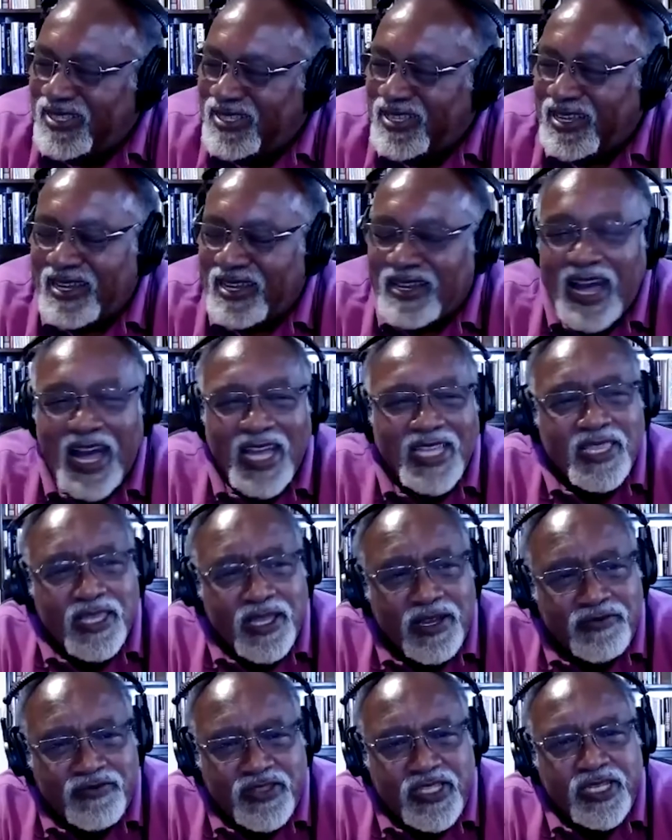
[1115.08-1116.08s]
I
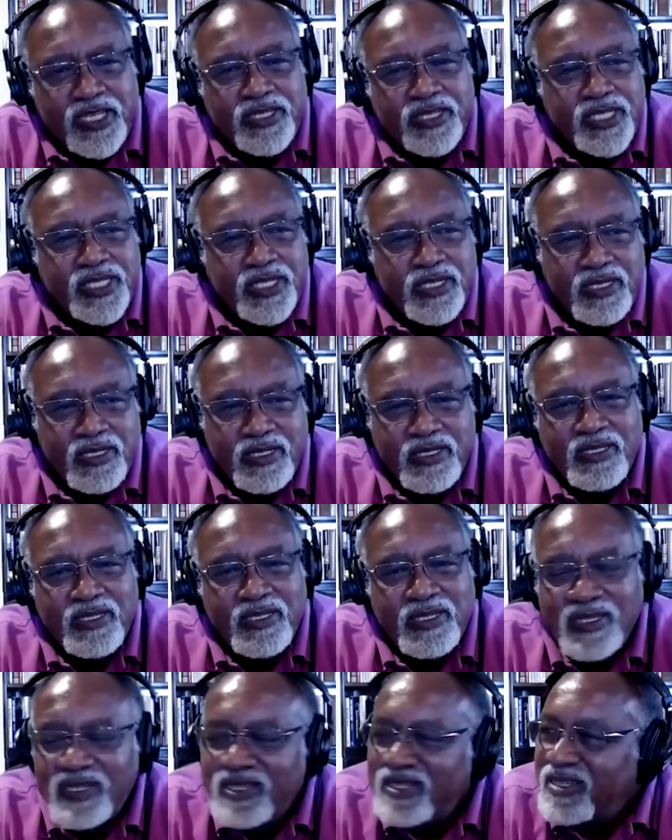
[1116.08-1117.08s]
love teaching.
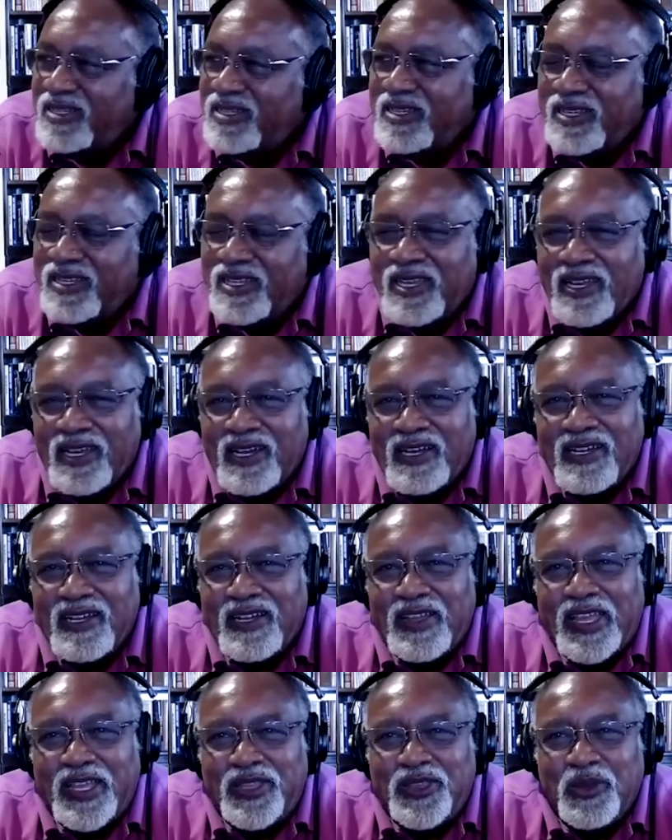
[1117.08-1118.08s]

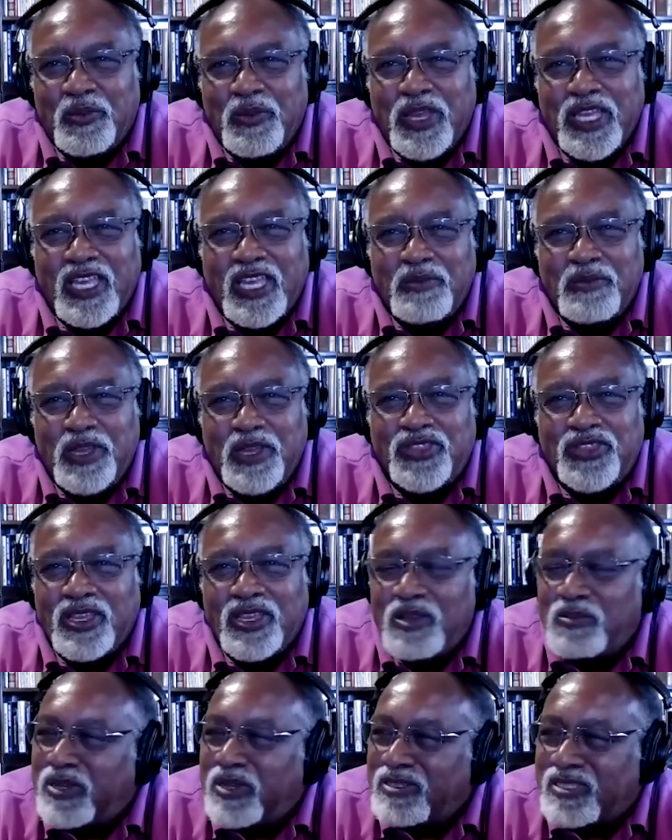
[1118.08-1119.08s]
And you're making me think
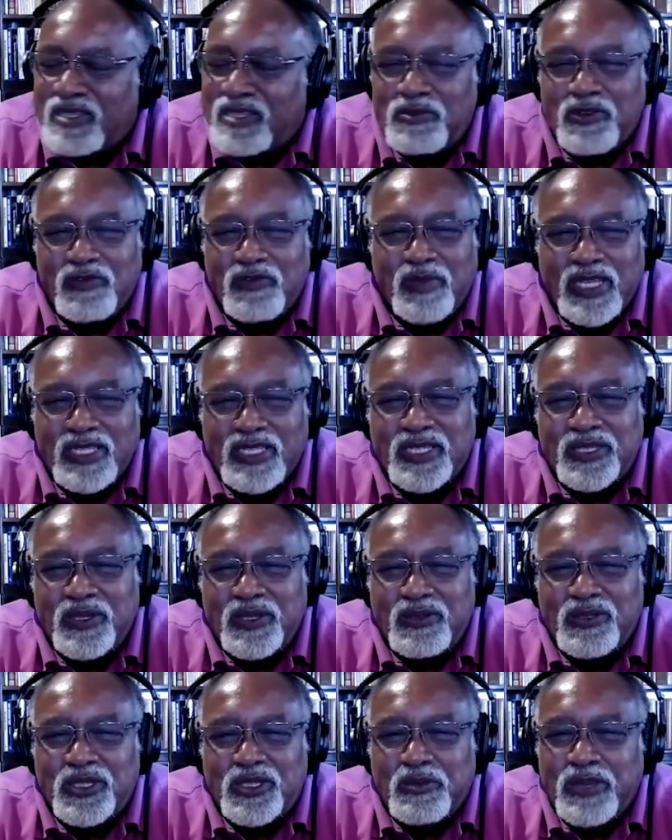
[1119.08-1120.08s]
about some of my
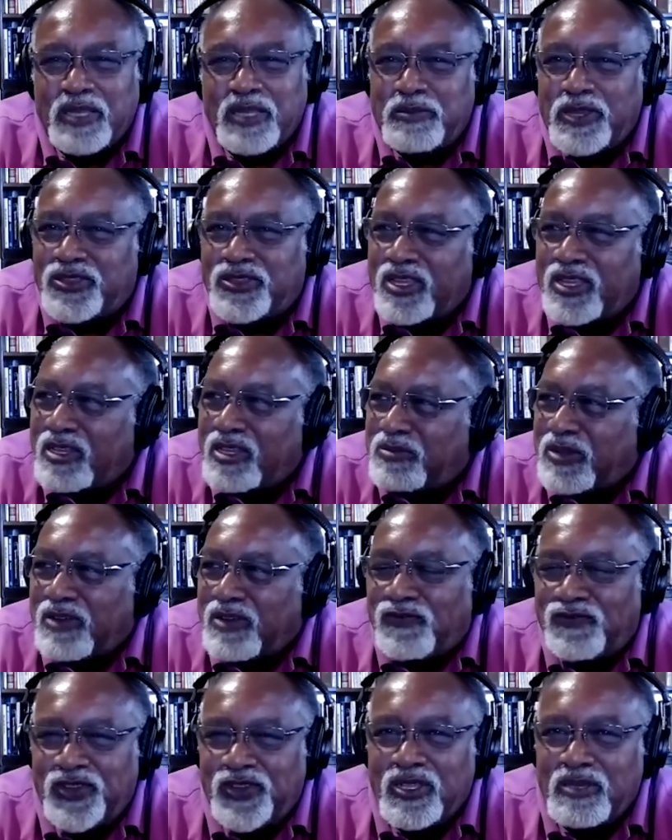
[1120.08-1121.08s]
students. You're making me think about
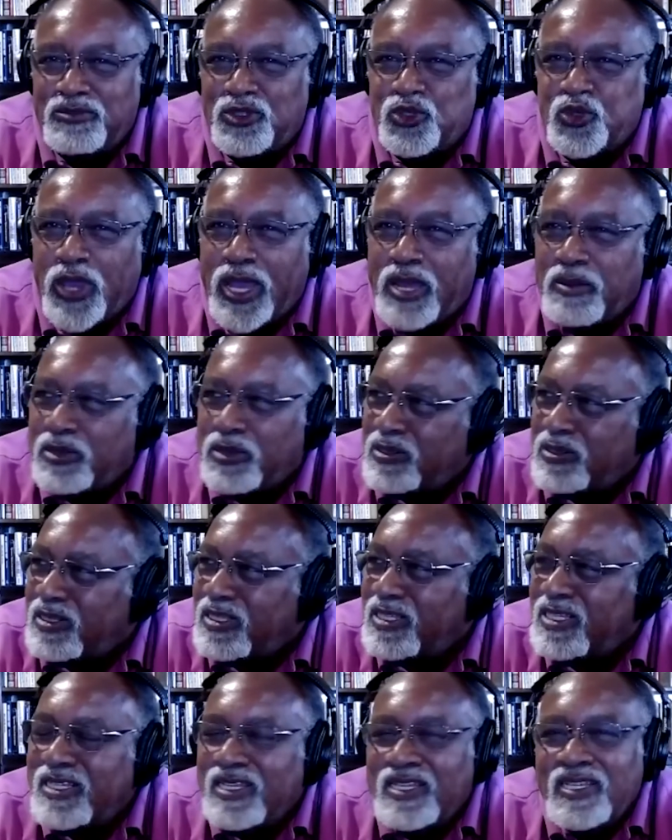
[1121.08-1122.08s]
Philip Trammell,
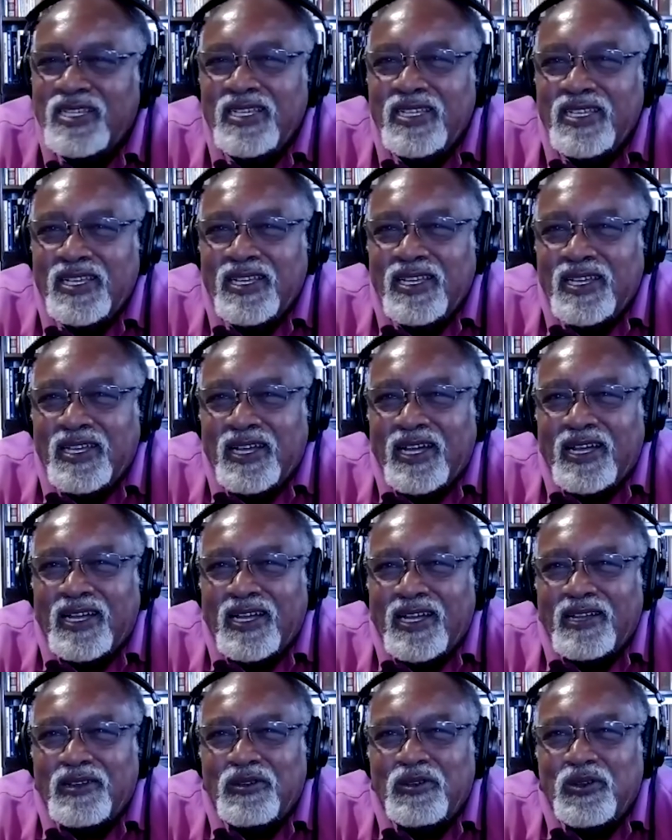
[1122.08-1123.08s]

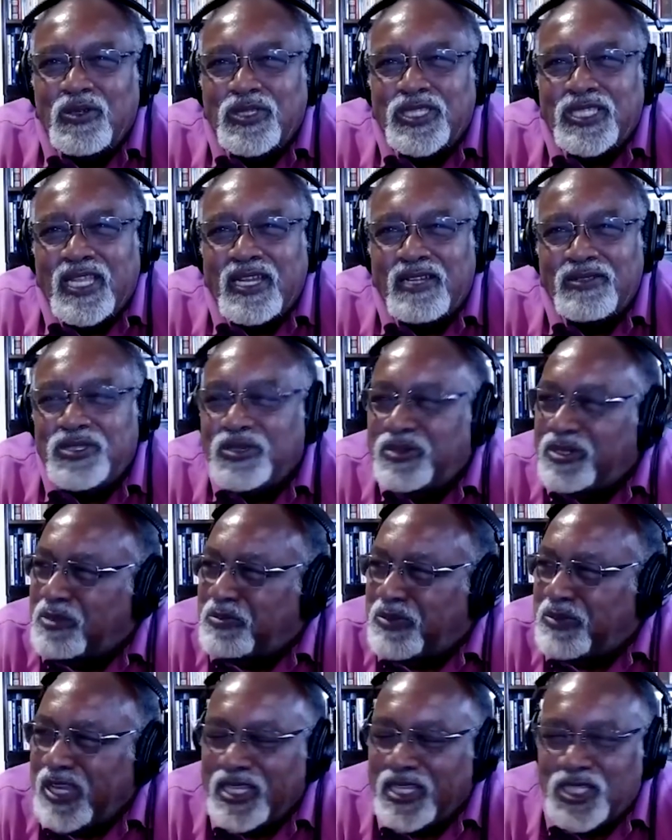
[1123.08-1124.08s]
who is now doing a
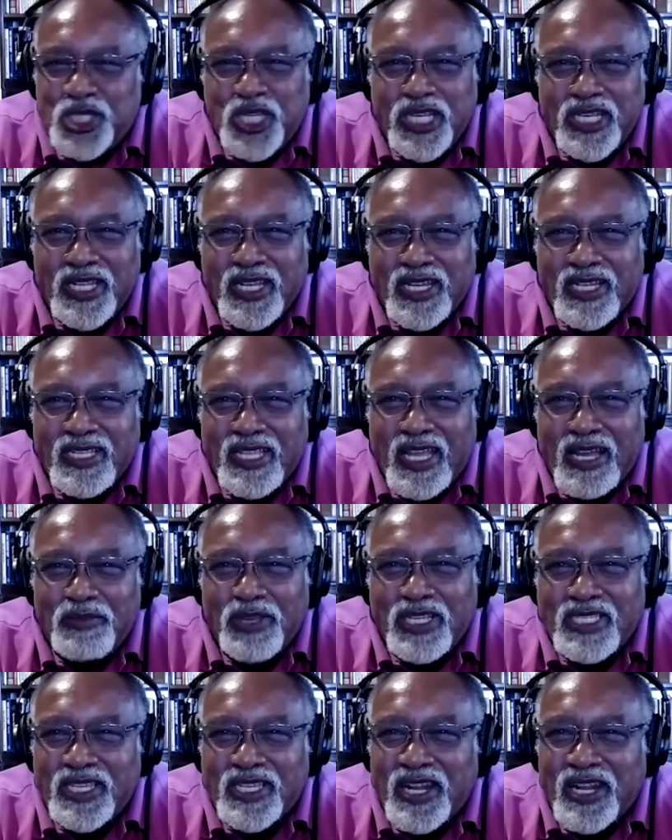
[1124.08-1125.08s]
PhD in
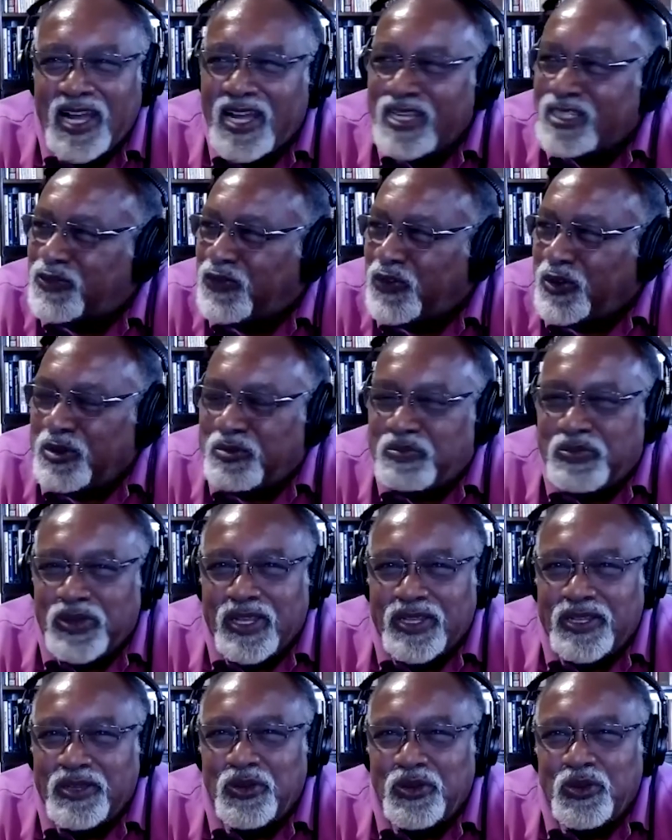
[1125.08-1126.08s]
economics at Oxford,
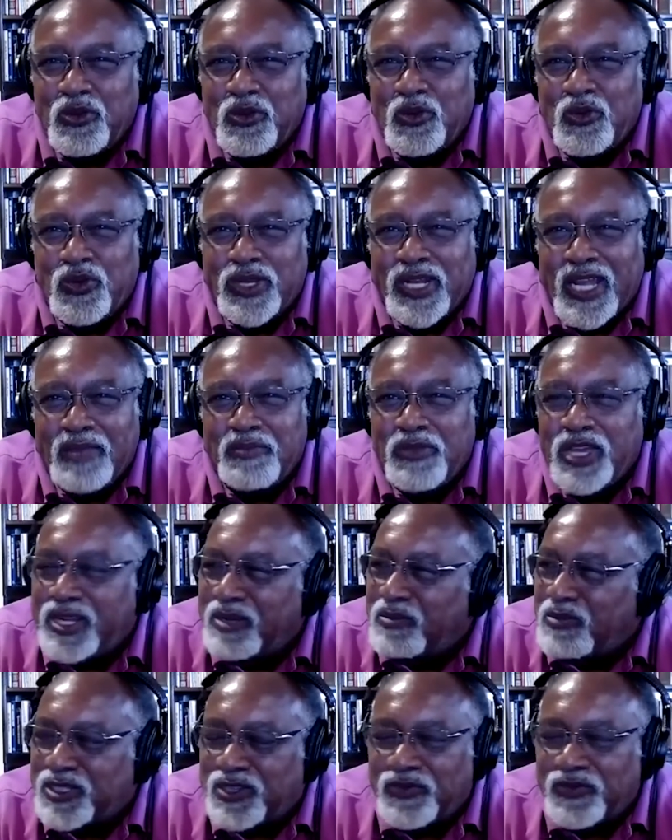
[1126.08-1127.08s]
but who, when I met
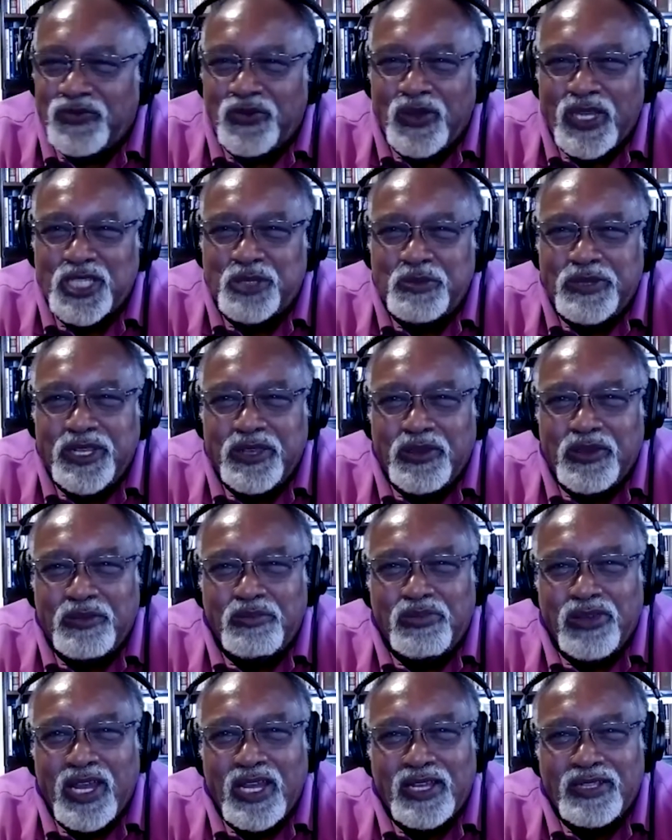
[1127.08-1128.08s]
him, was a freshman here at
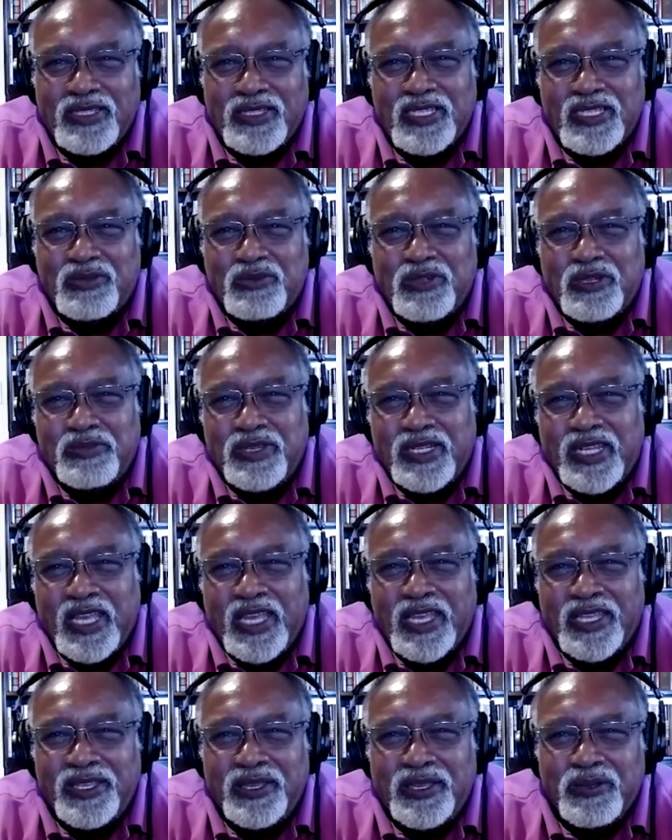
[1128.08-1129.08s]
Brown. This would have been
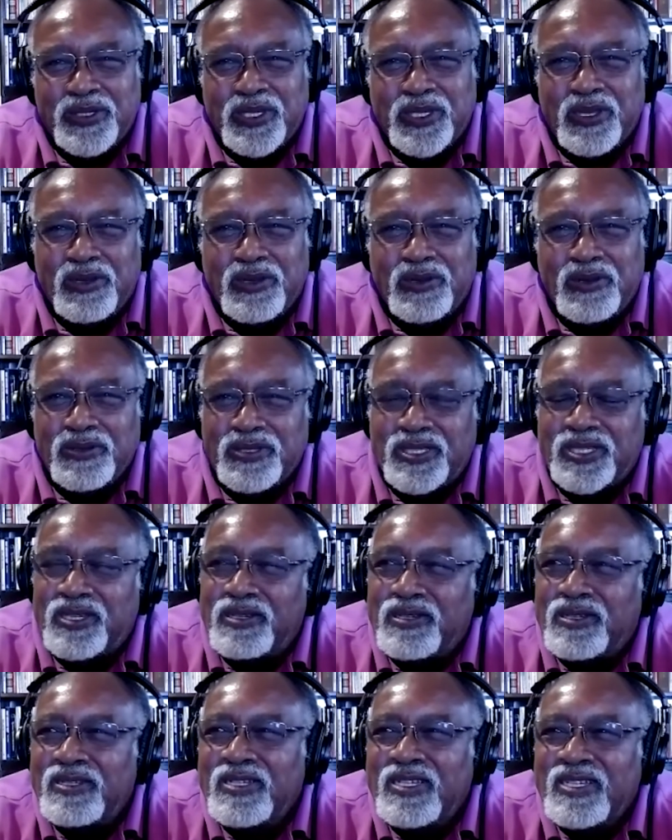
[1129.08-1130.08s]
8 years ago or so.